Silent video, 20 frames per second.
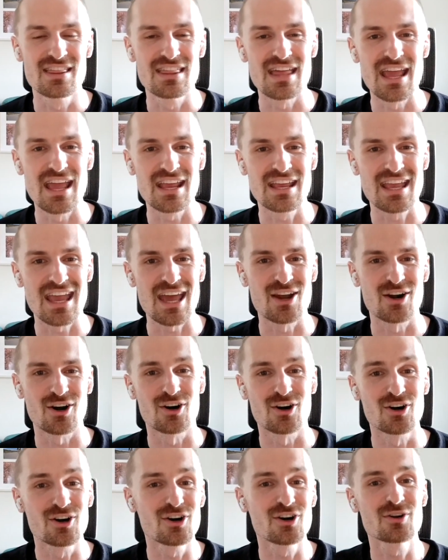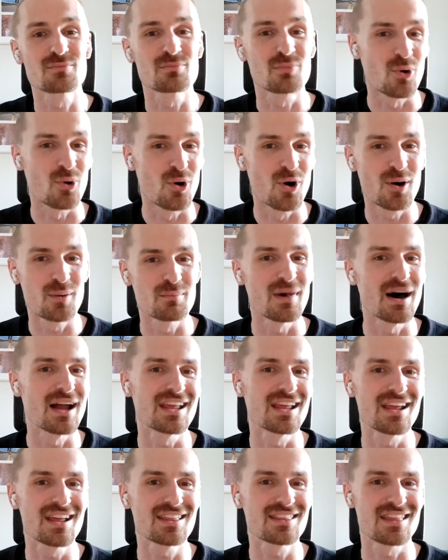they can earn more
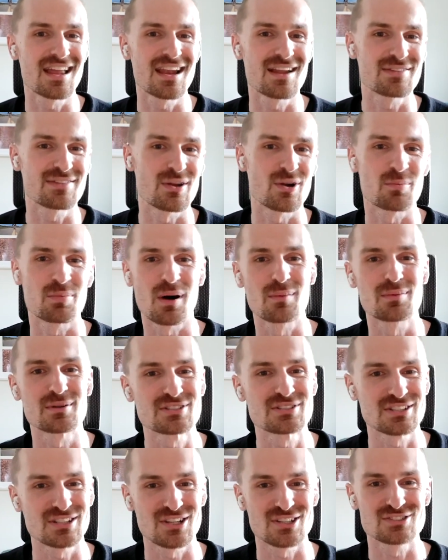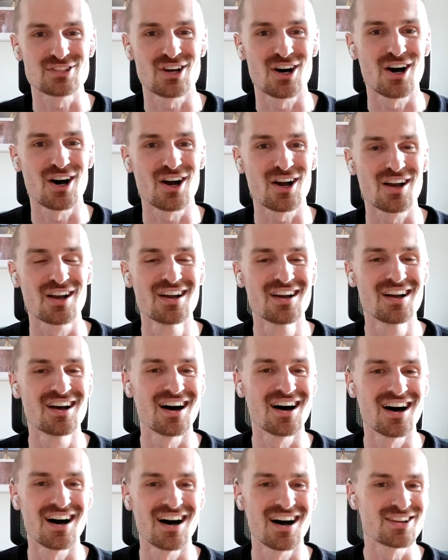money than if they were publishing their song
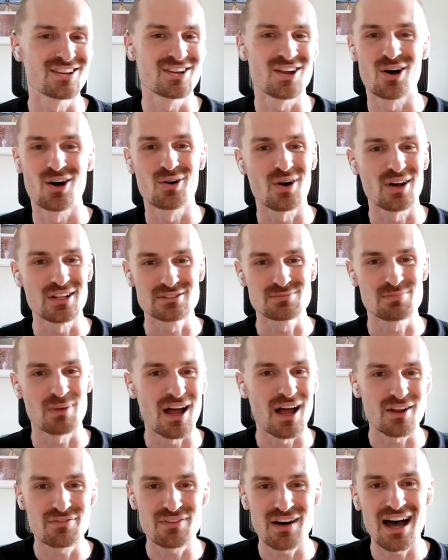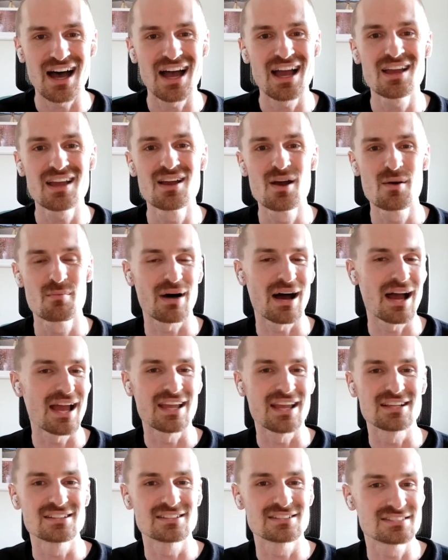uh, you know, on Spotify
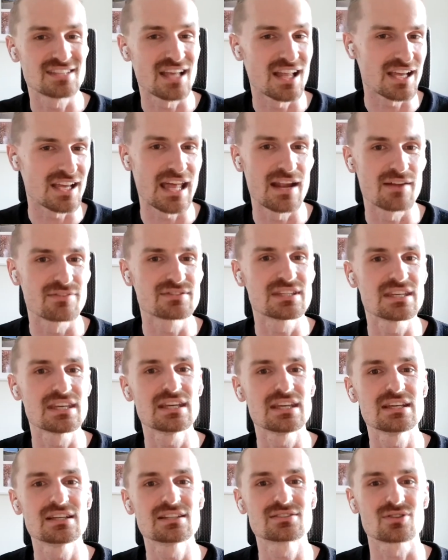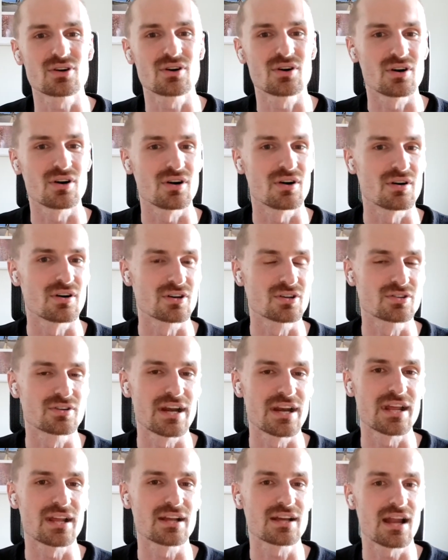by selling NFTs or, or
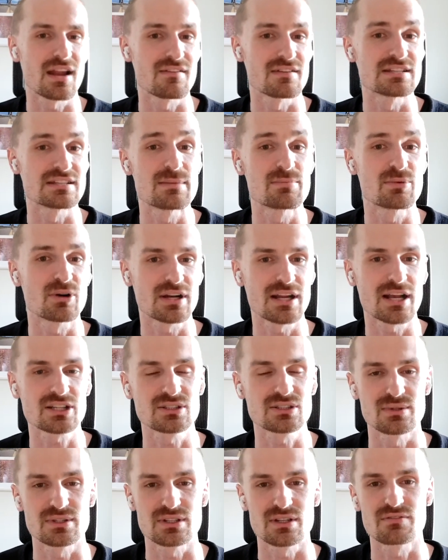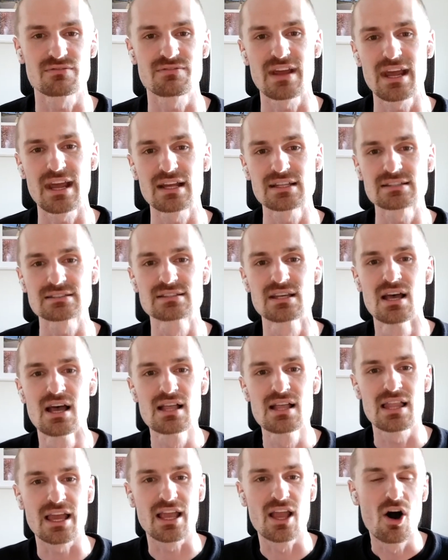creating kind of a deeper connection with their fans.
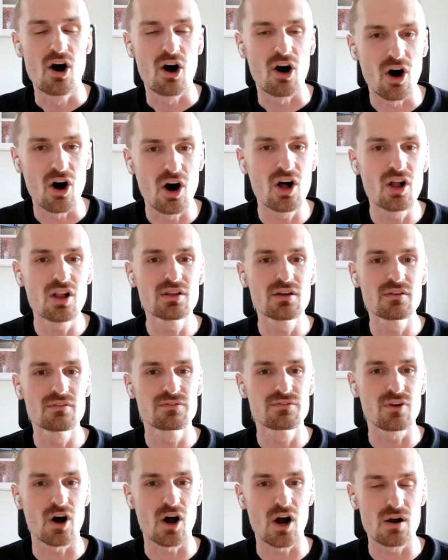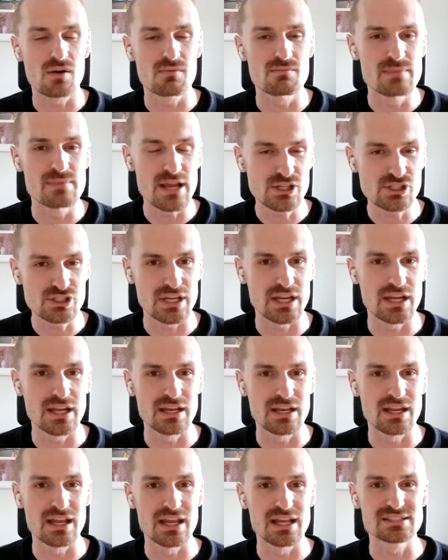Like all of our
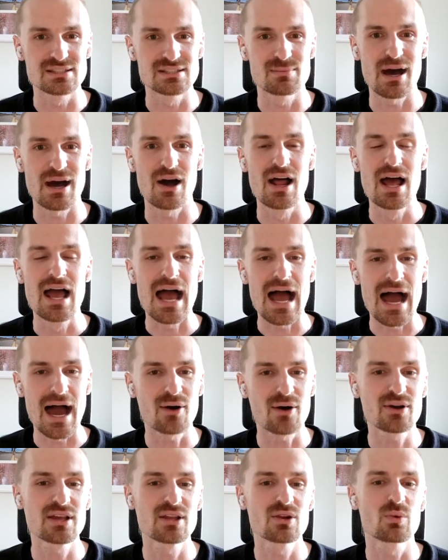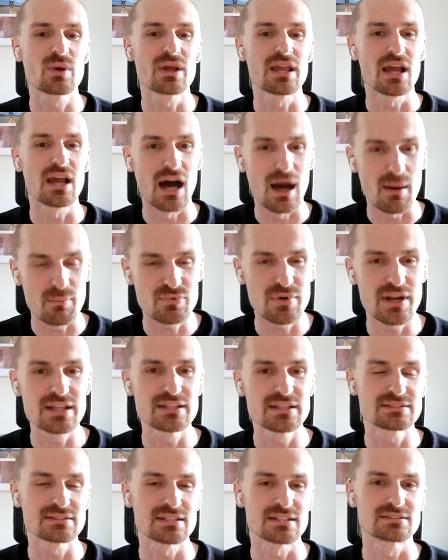mission is about how can we upgrade
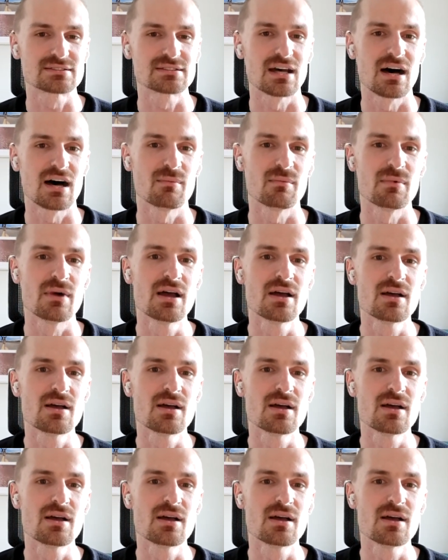the system